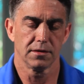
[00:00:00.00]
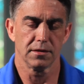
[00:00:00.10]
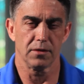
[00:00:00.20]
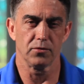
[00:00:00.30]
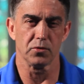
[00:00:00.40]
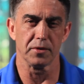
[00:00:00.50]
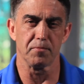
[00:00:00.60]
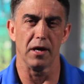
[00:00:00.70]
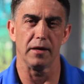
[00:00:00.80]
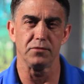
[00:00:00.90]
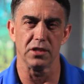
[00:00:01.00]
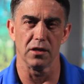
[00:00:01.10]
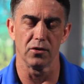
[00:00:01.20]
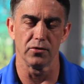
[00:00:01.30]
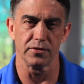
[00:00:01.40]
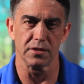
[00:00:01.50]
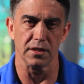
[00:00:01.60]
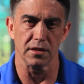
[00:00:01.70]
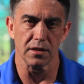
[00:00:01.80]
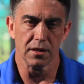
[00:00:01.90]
I was with Bob Jones and